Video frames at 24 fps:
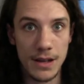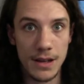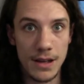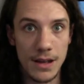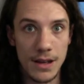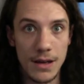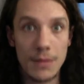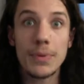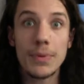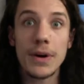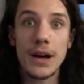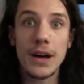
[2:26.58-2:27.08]

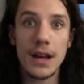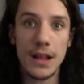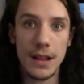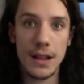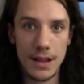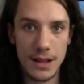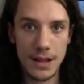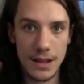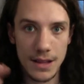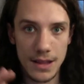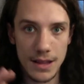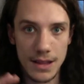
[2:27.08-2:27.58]

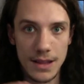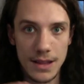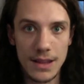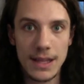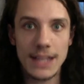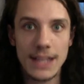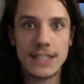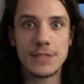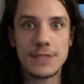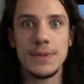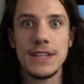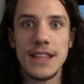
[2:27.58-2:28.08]
but
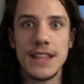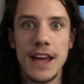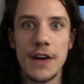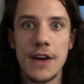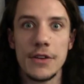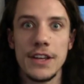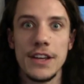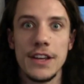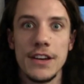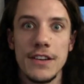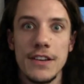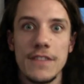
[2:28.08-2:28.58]
let's be down
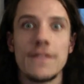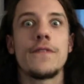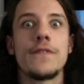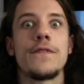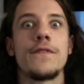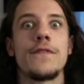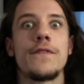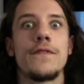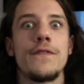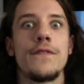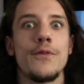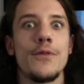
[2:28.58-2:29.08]
here
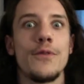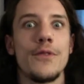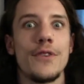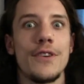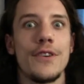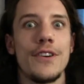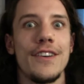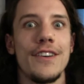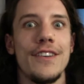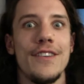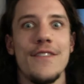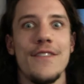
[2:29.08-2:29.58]

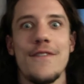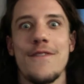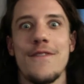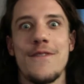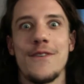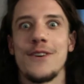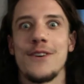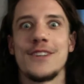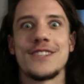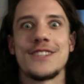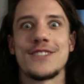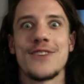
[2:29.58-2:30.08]
for the
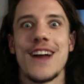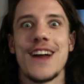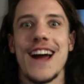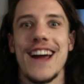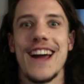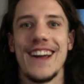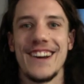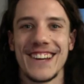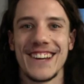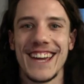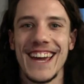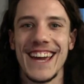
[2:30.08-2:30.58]
first try,
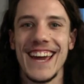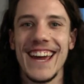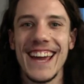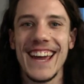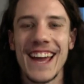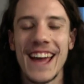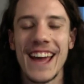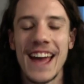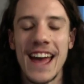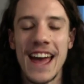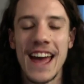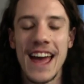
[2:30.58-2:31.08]
okay?
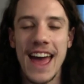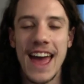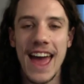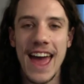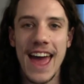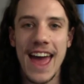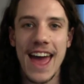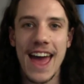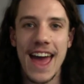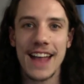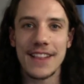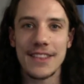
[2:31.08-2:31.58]

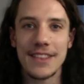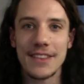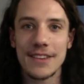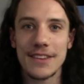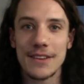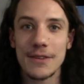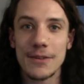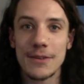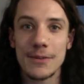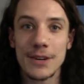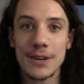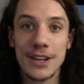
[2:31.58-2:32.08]

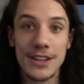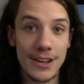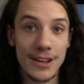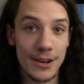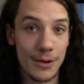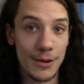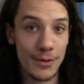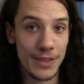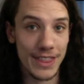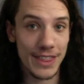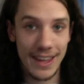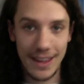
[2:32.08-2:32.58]
And we're gonna go
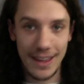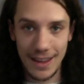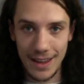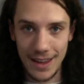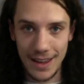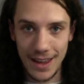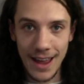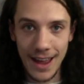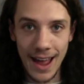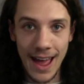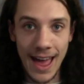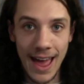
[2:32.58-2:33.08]
with the
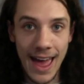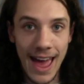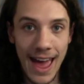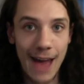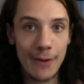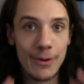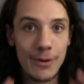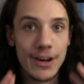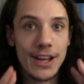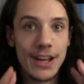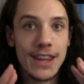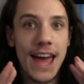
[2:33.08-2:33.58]
A,
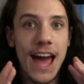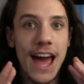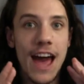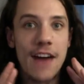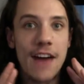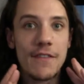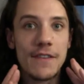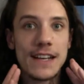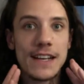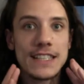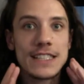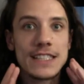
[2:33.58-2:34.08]
and we're gonna
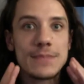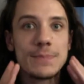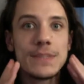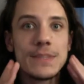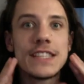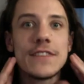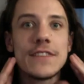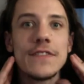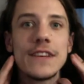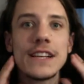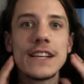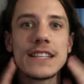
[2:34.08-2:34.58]
have a
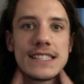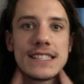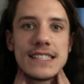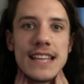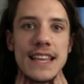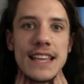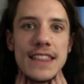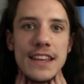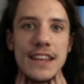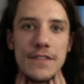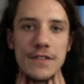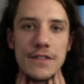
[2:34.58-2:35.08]
specific
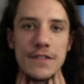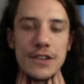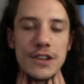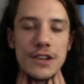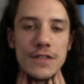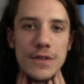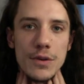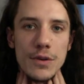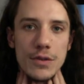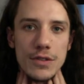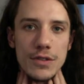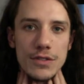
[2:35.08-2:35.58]
setting for the
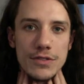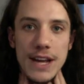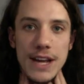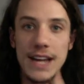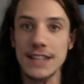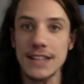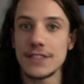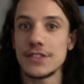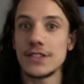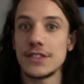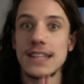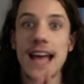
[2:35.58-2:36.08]
vocal
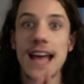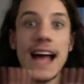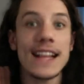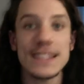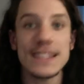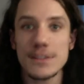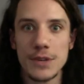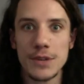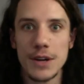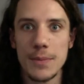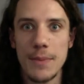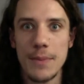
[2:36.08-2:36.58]
tract. So that's
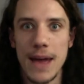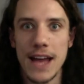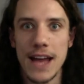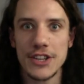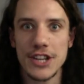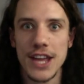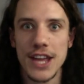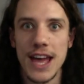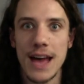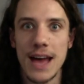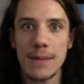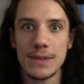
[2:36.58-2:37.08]
where the magic
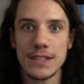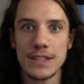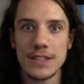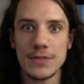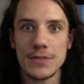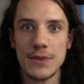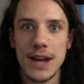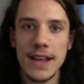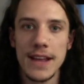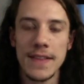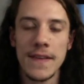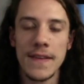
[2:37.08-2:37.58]
happens, right?